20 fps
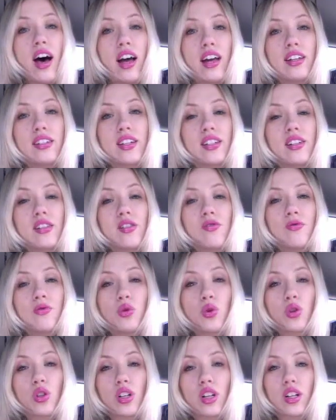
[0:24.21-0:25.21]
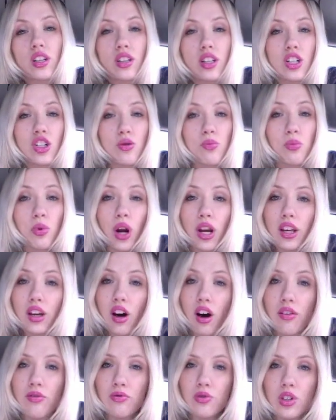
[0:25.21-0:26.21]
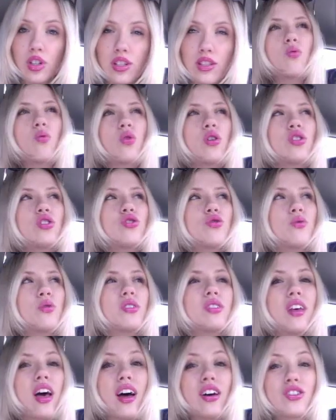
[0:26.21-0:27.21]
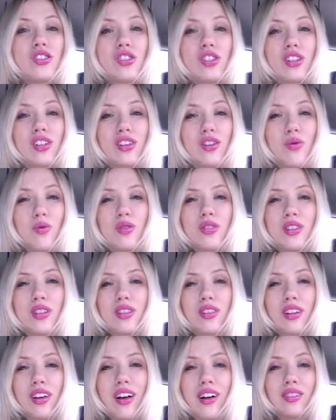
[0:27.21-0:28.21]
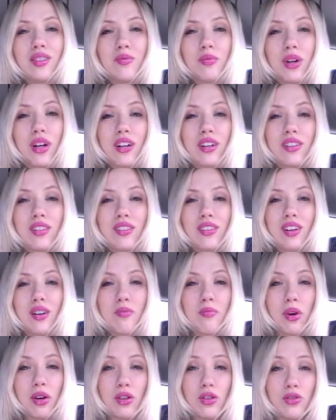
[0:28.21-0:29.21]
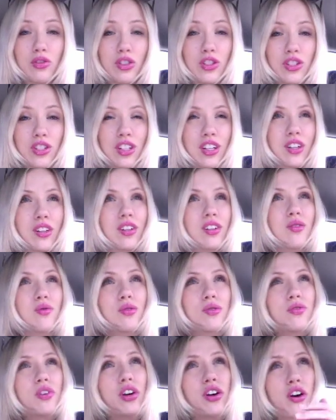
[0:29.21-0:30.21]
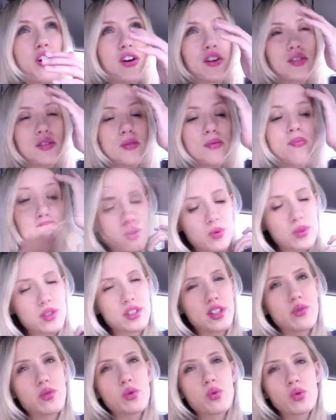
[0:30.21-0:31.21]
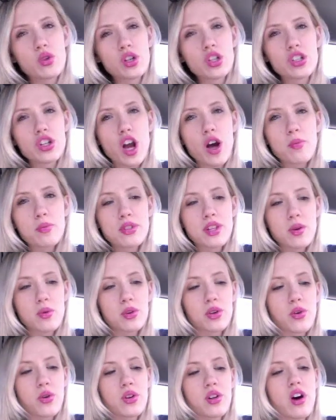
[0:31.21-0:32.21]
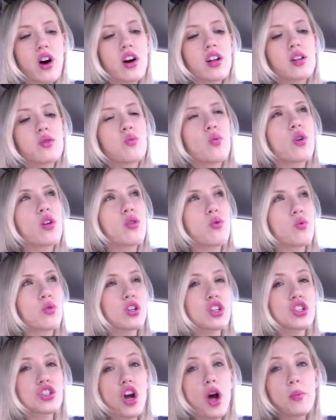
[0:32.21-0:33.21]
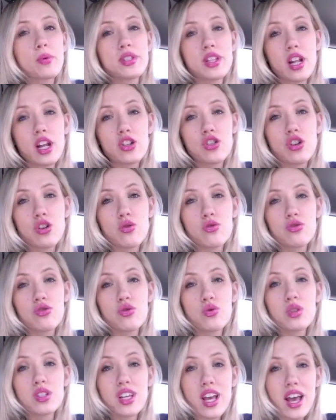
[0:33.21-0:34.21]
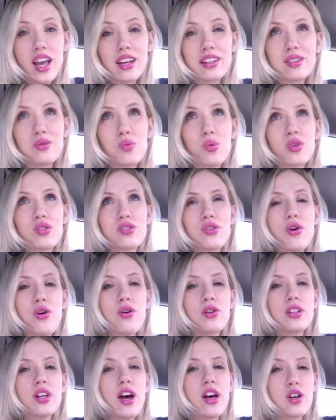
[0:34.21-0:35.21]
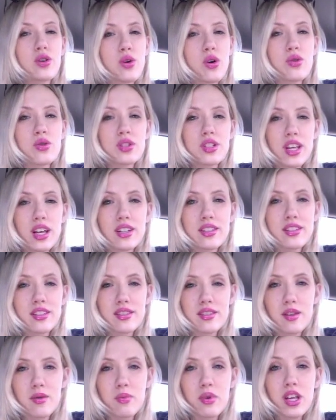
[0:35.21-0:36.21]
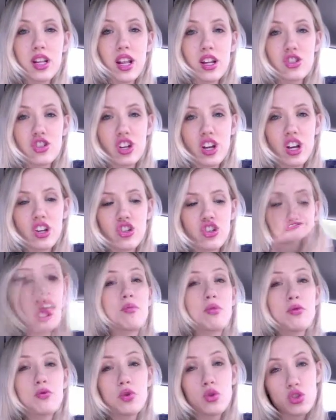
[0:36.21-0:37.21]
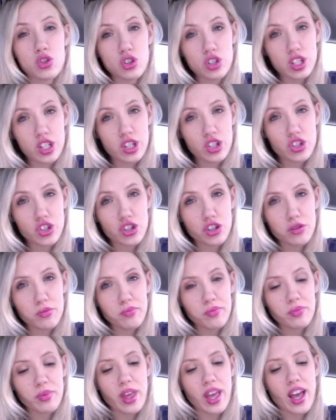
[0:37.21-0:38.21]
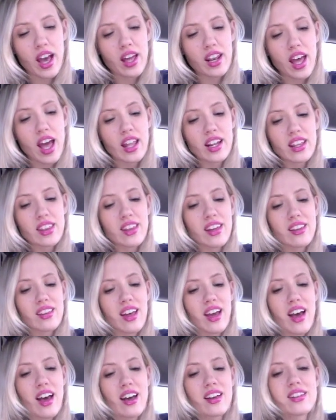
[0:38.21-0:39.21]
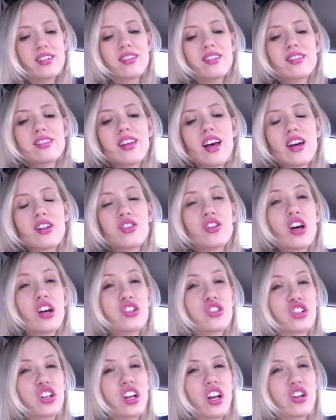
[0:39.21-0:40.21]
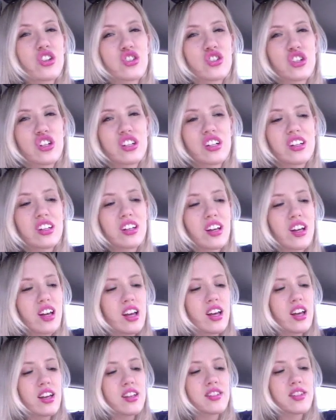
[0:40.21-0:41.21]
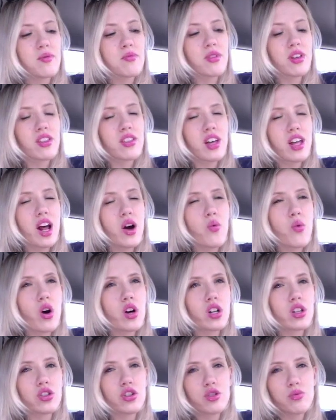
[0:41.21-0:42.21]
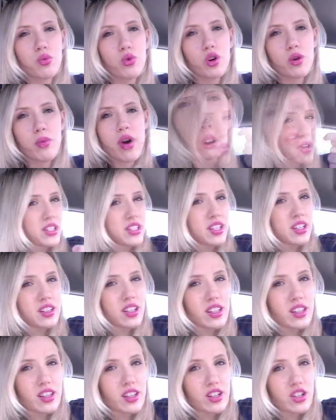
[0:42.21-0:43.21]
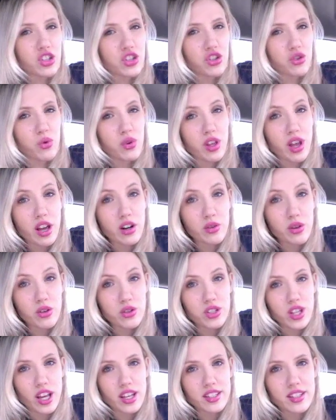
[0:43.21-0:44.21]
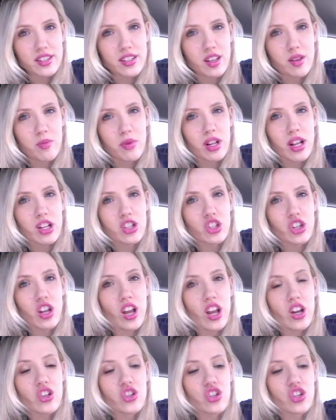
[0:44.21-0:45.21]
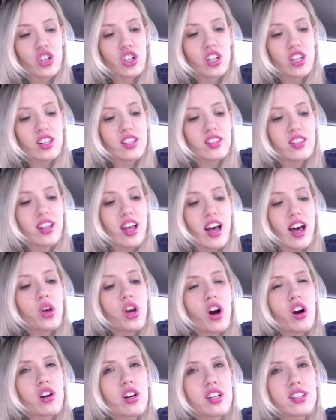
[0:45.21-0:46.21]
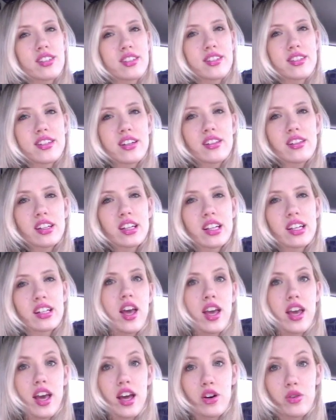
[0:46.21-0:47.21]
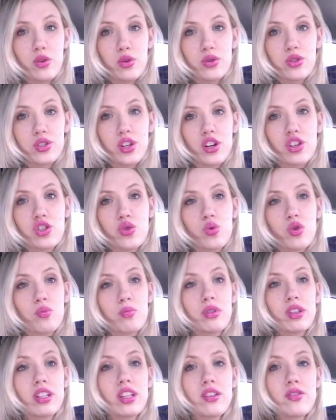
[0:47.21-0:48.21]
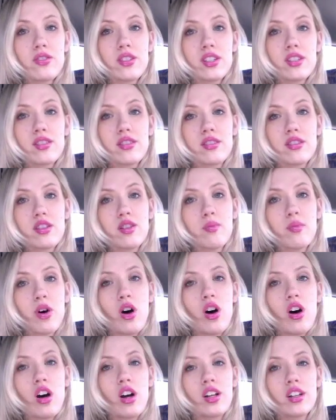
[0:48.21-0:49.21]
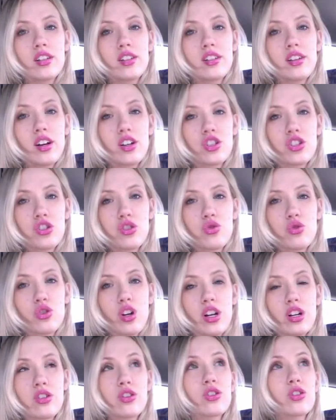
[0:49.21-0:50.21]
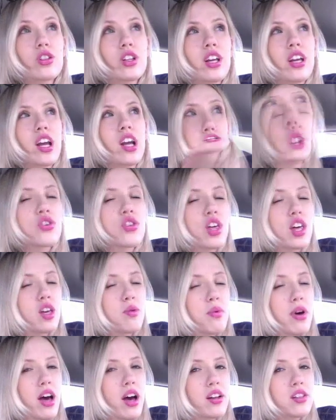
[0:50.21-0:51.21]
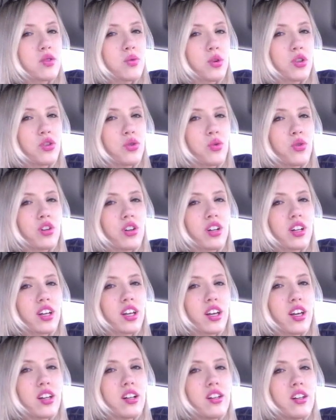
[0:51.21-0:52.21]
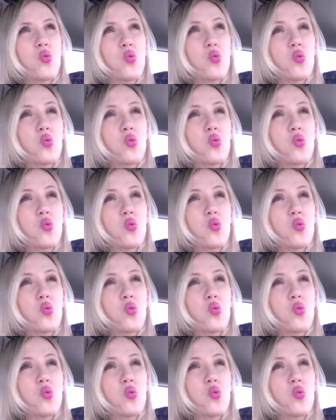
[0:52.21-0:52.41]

I attended the Florida Collegiate Pride Conference, which was actually coincidentally held at my university. It was very awesome. There were several workshops that were going on, and one of the workshops that I chose to attend was called Heterosexism in Education. I'm a future teacher, and anything that has the title education in it is something that I want to learn more about. Basically, the issue with heterosexism in education is that we are instilling a heterosexual belief system on young children at an early age. Think back to when you were a kid.